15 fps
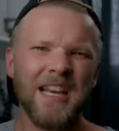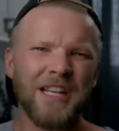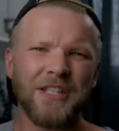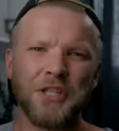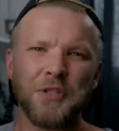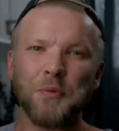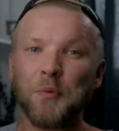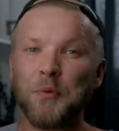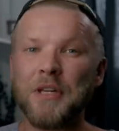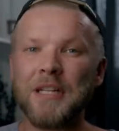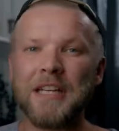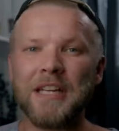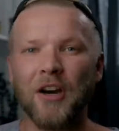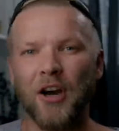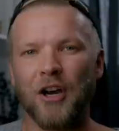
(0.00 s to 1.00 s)
It's just
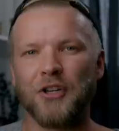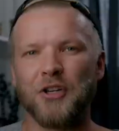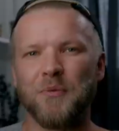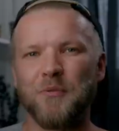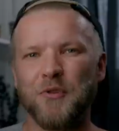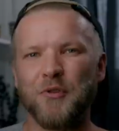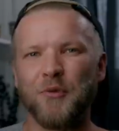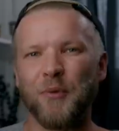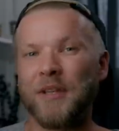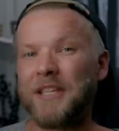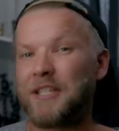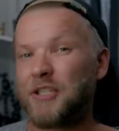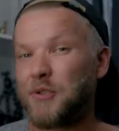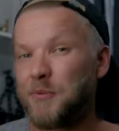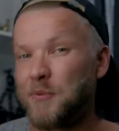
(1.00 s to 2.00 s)
really hard to do
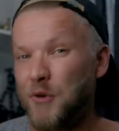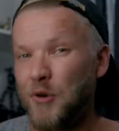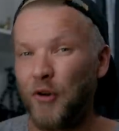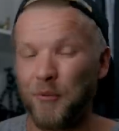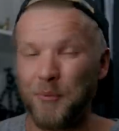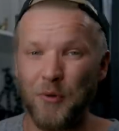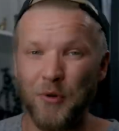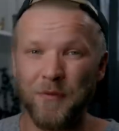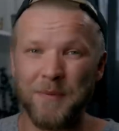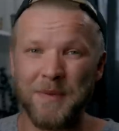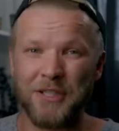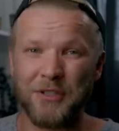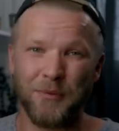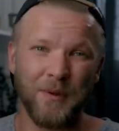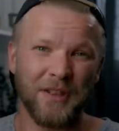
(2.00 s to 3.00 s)
really smooth
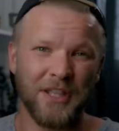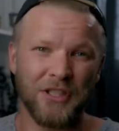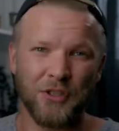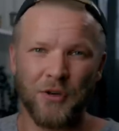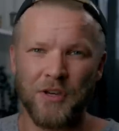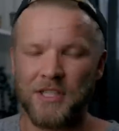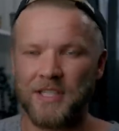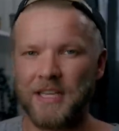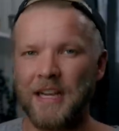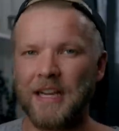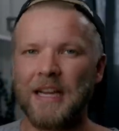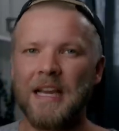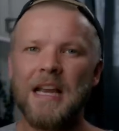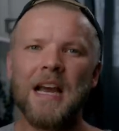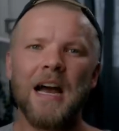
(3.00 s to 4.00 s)
movements with the
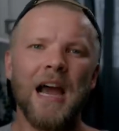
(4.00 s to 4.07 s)
joystick.